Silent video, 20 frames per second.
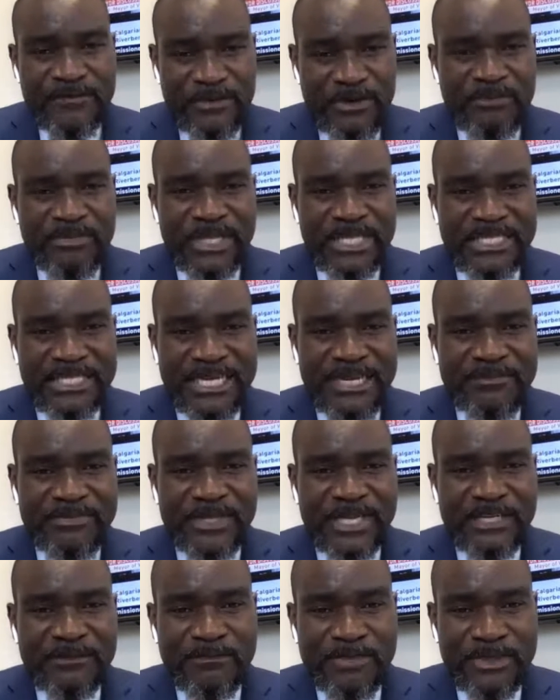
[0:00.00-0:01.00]
from the
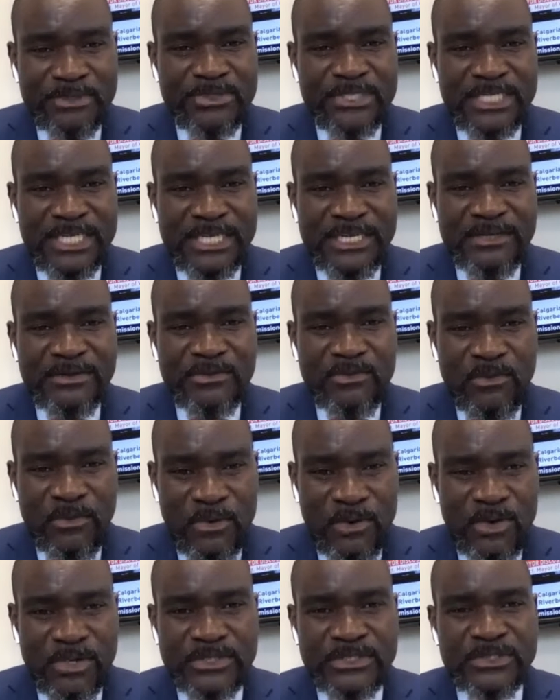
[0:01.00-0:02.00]
time that Butane
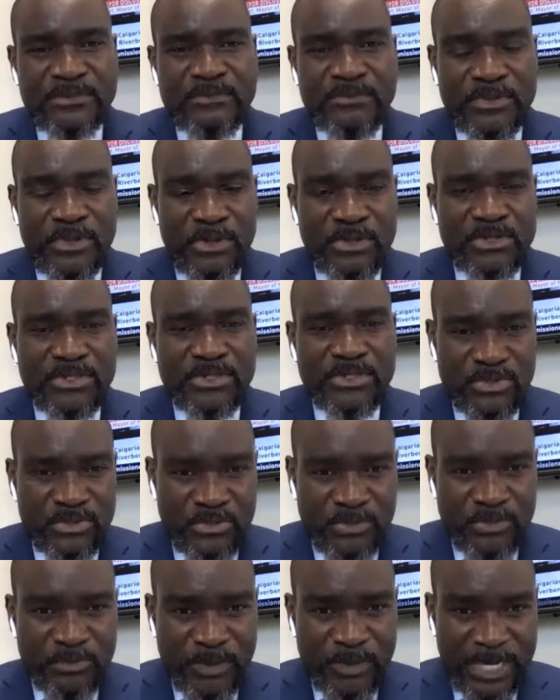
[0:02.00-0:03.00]
was brought
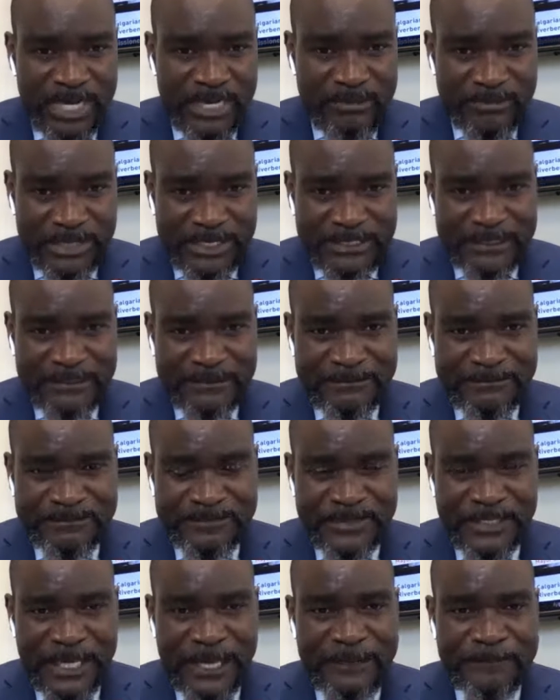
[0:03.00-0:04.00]
to Parliament,
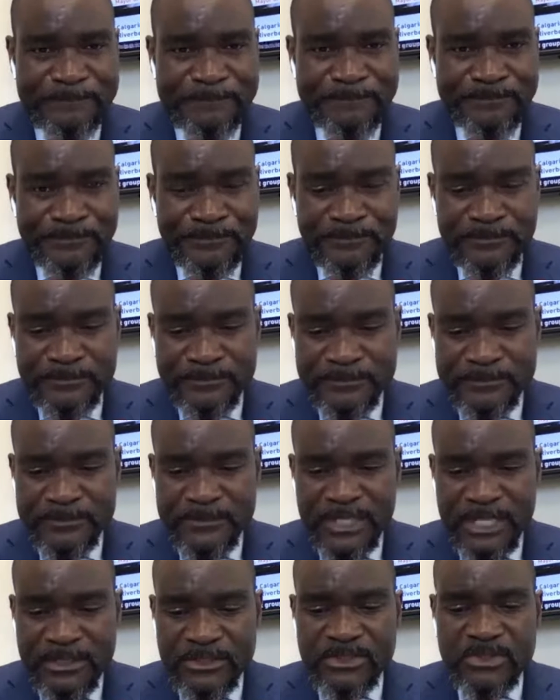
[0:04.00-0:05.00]
okay?
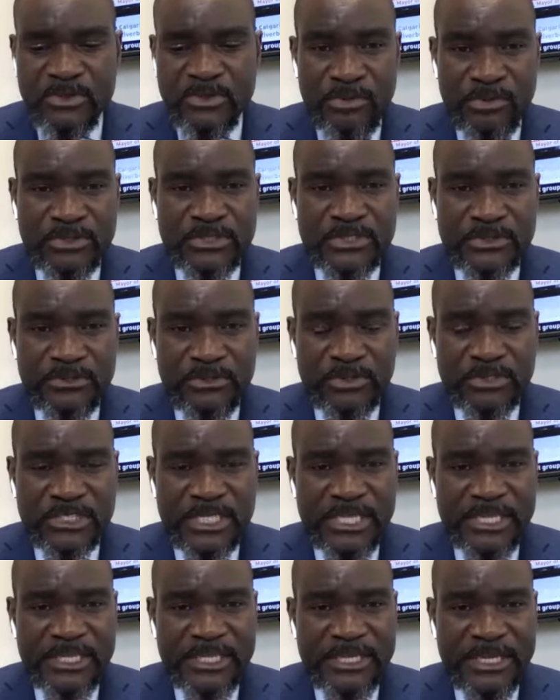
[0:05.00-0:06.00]
So those
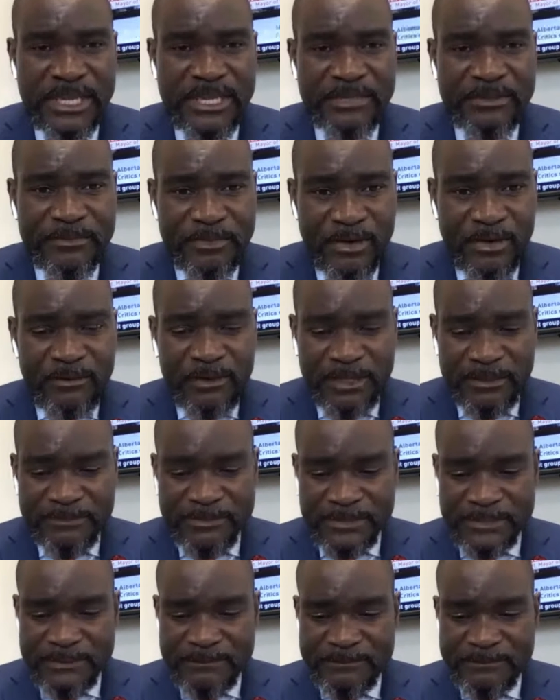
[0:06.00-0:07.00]
are the
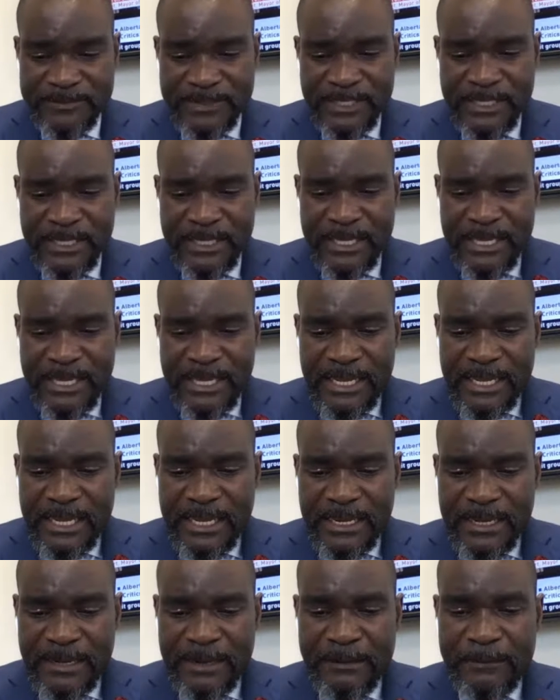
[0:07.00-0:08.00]
problems.
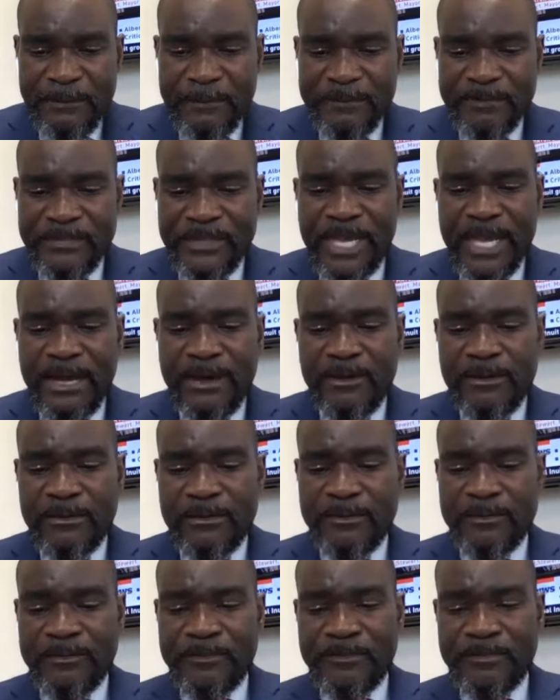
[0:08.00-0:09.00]

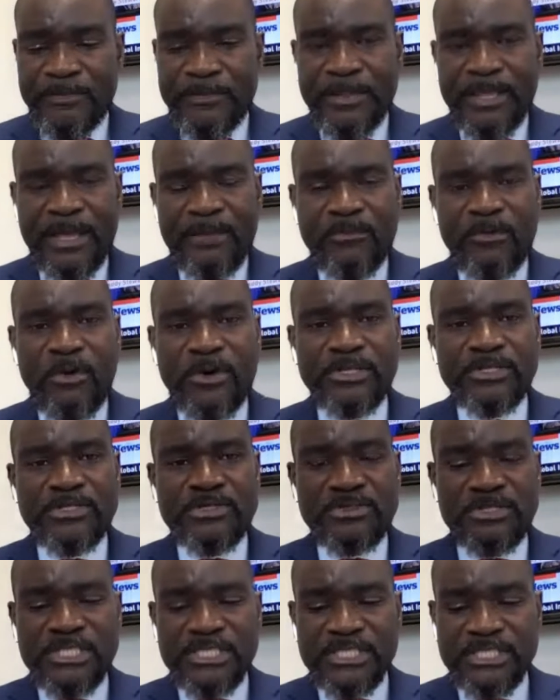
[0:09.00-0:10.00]
Now, I'm going to
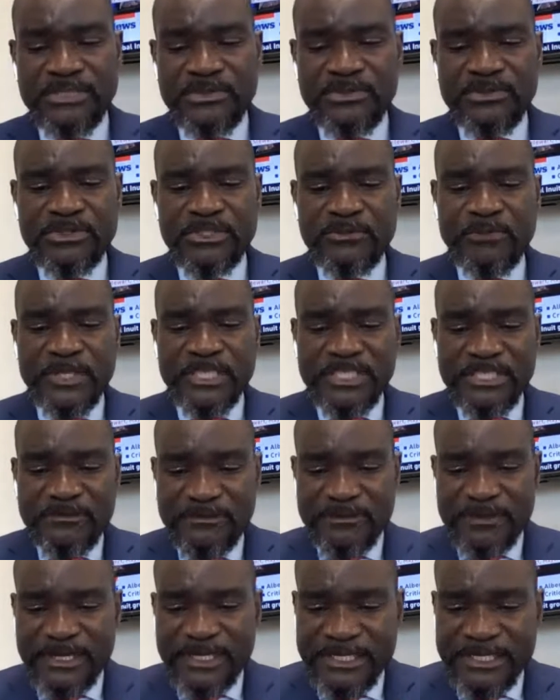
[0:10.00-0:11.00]
deal
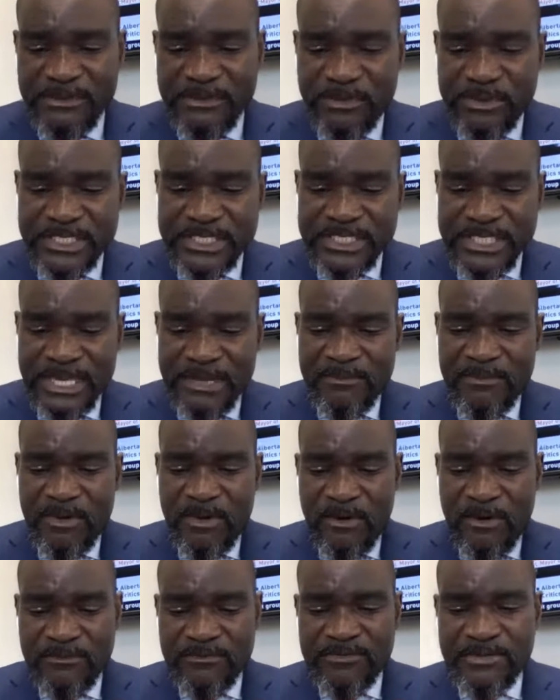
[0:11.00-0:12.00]
specifically with some
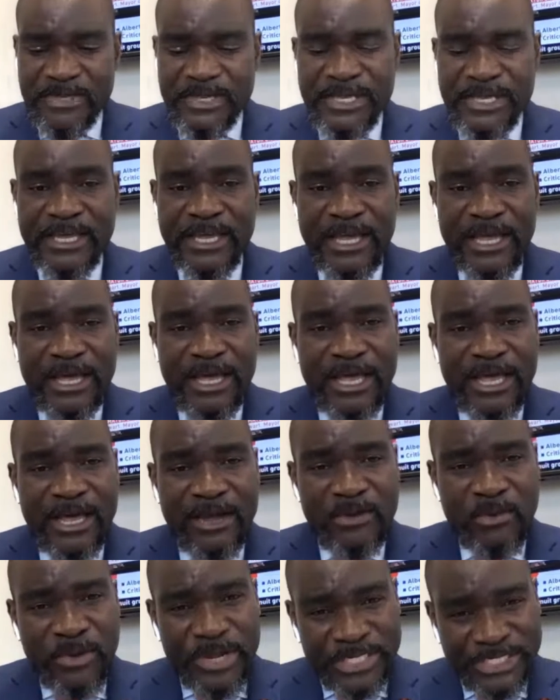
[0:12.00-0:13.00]
of the
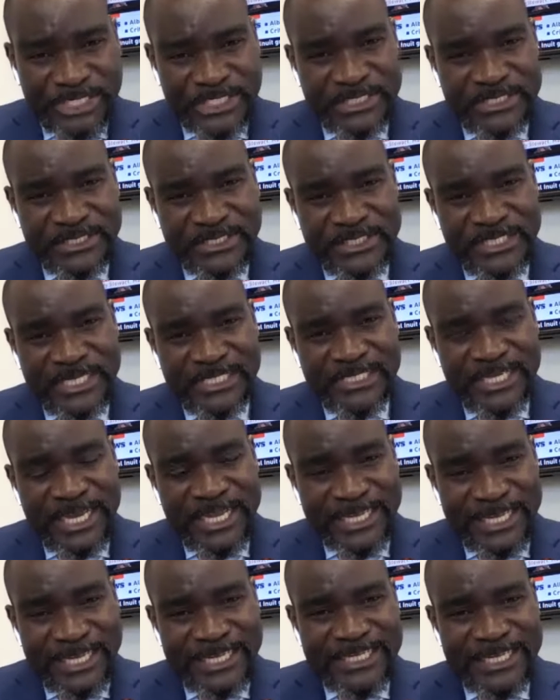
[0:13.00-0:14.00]
questions that I
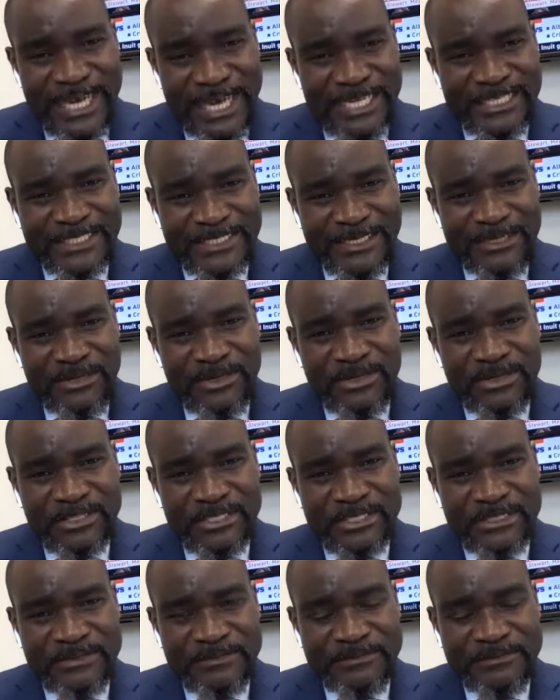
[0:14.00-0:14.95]
get asked a lot.